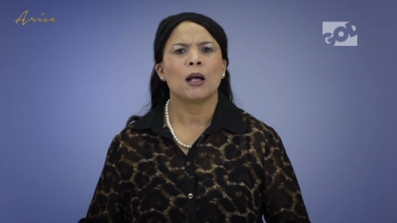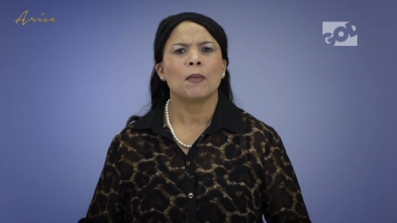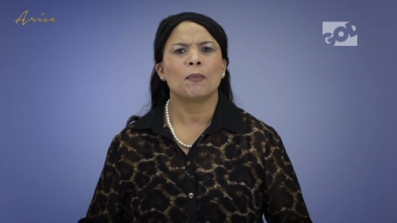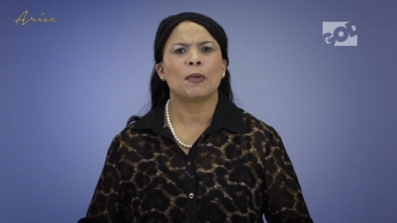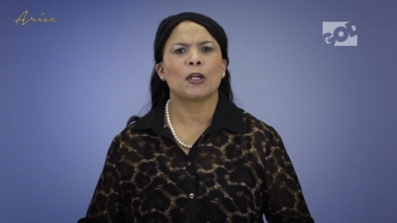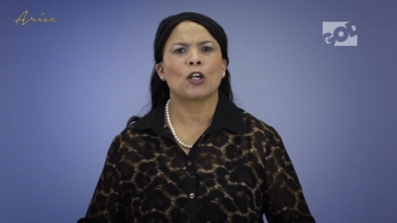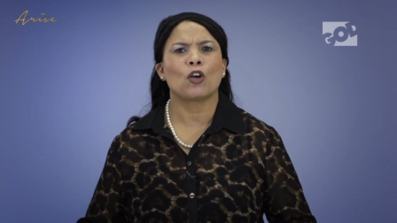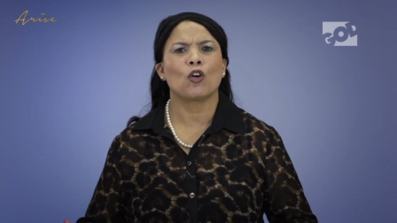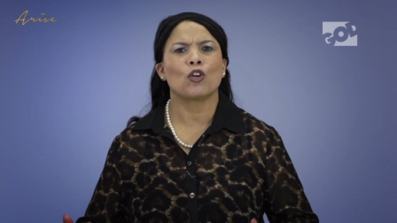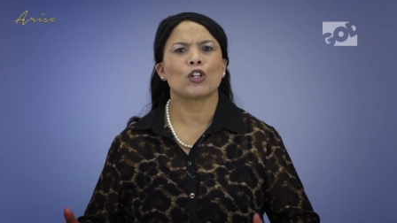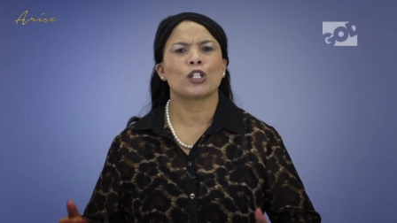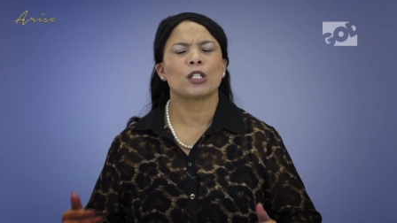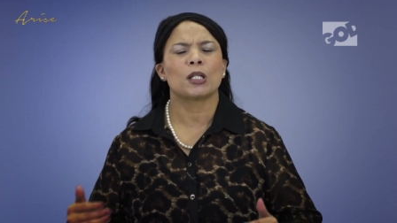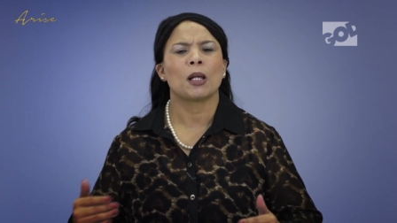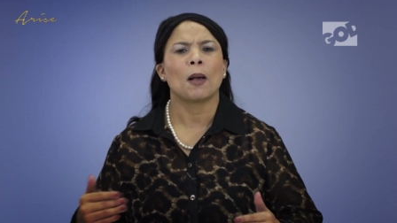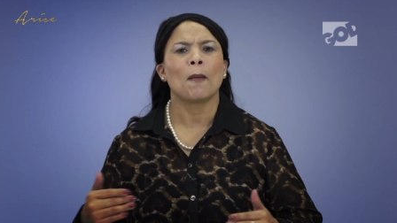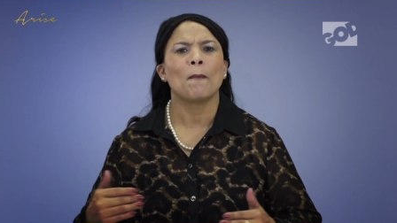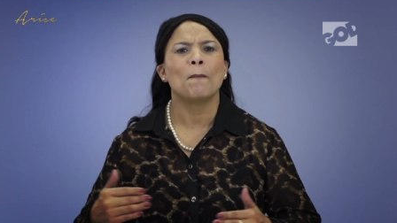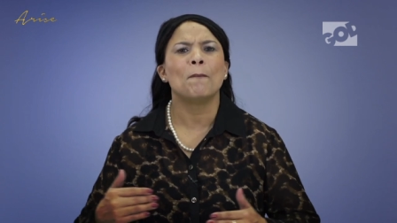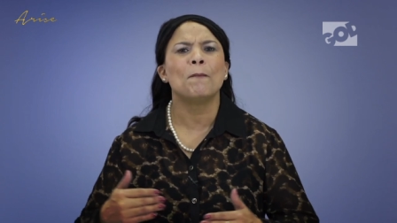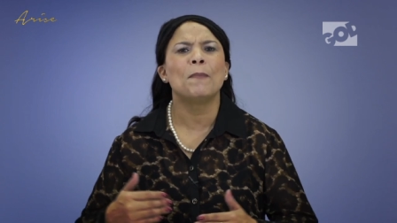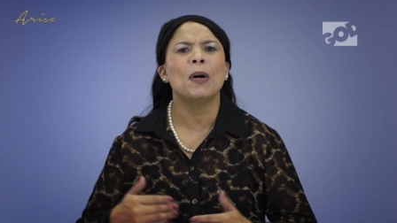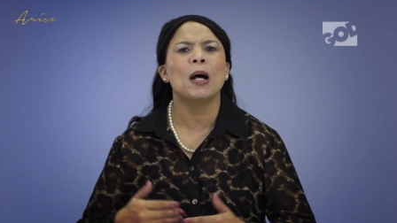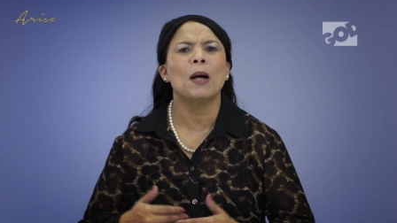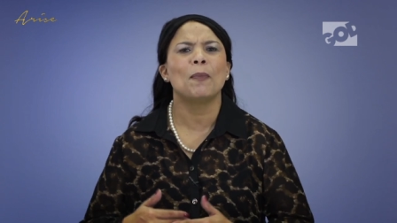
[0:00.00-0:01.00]
Because
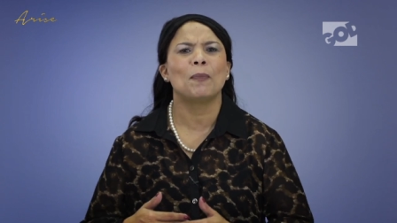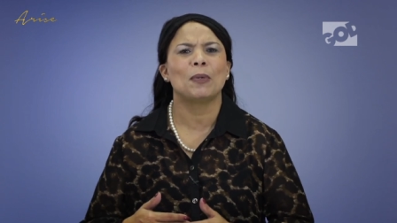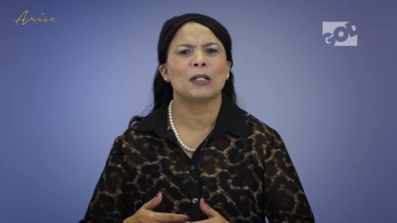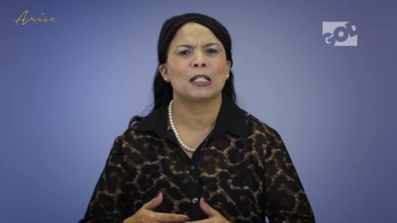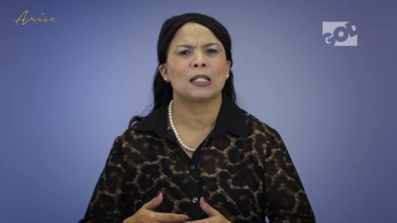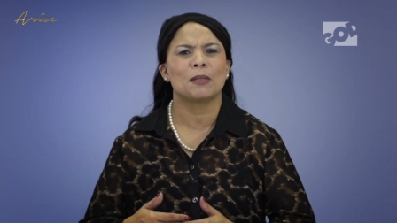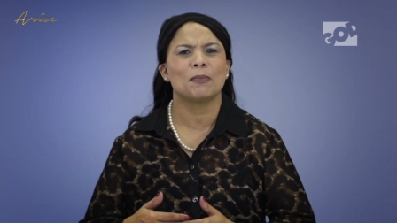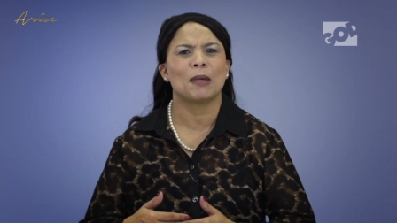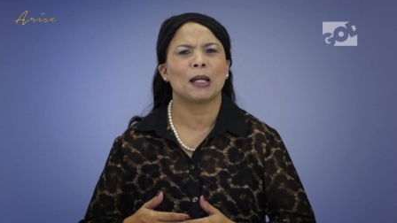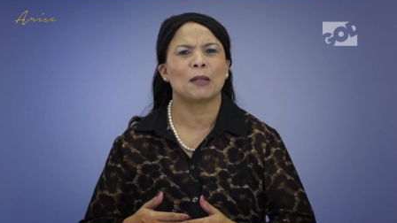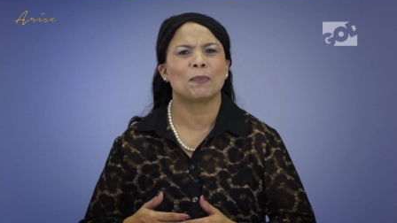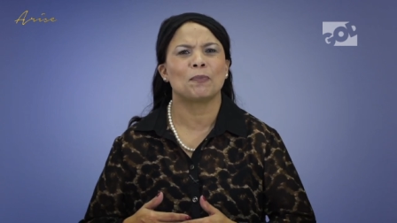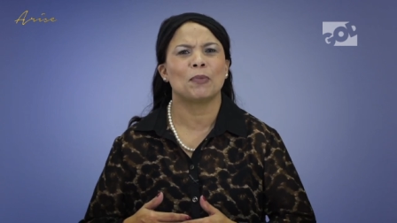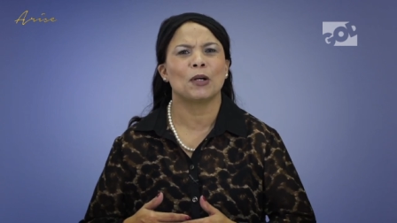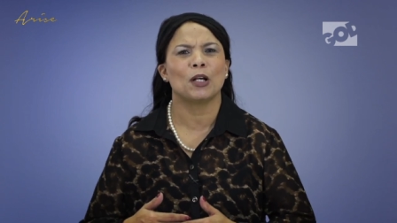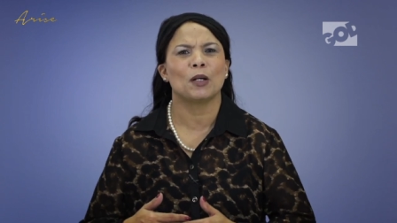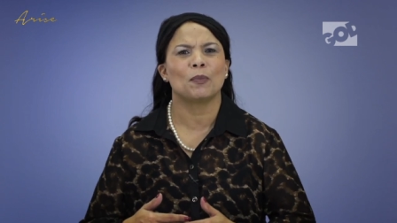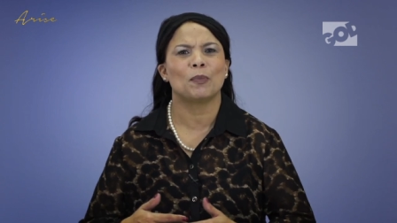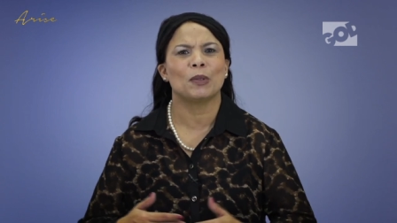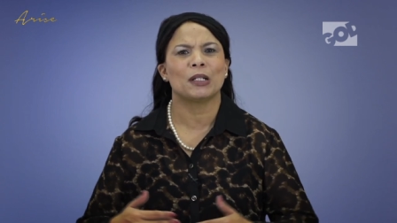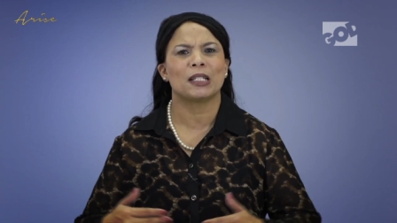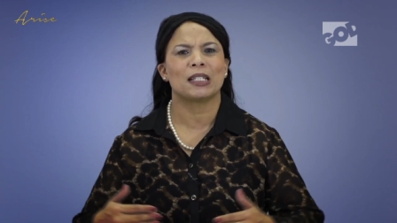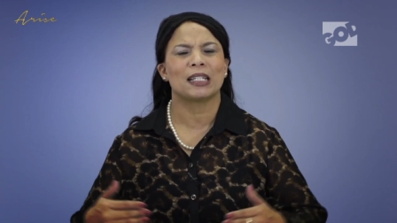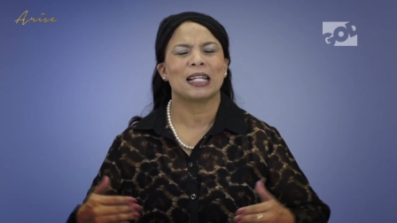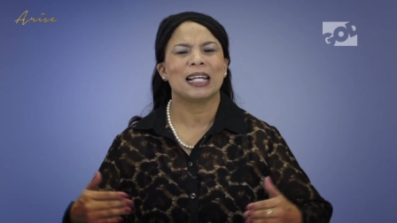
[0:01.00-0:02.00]
purpose met
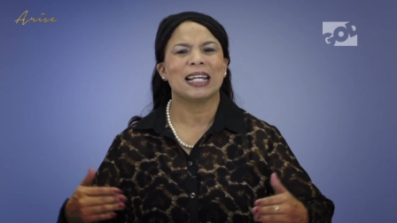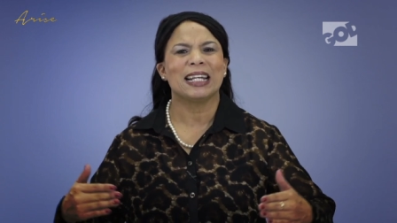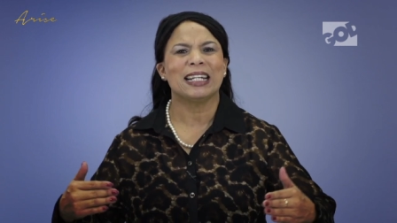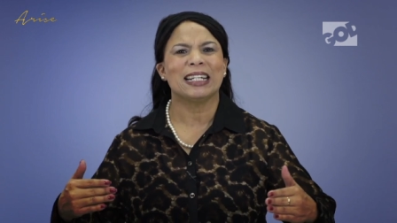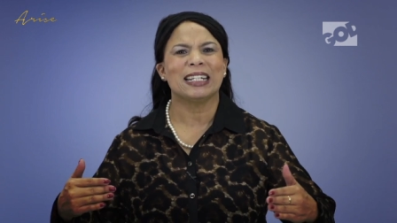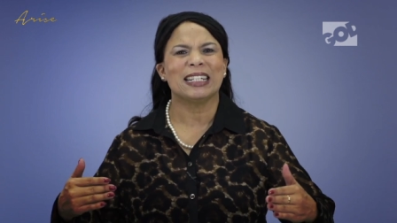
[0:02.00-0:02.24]
purpose,